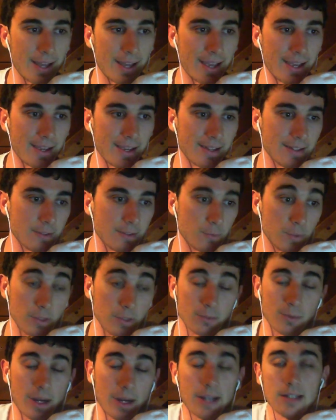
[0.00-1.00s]
and
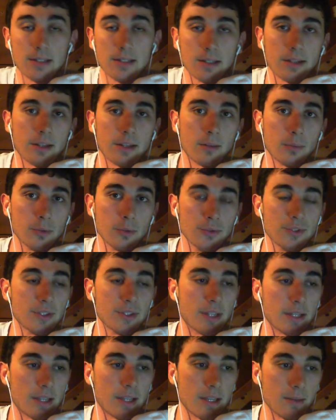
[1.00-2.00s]
I did end up
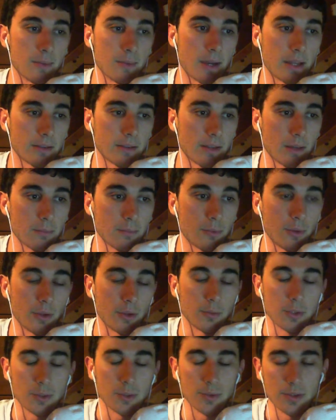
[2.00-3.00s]
losing that game at that
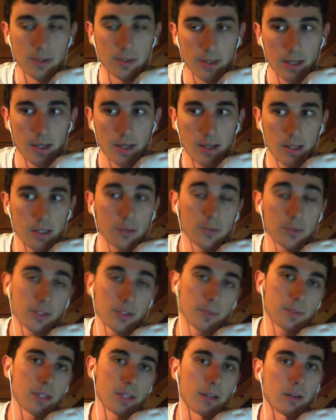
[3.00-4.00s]
point, which was
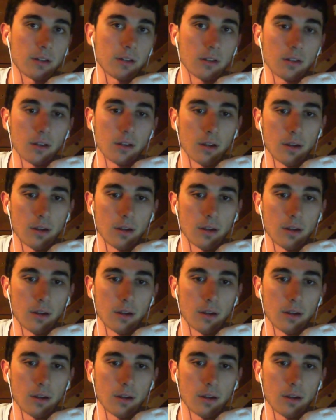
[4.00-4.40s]
upsetting,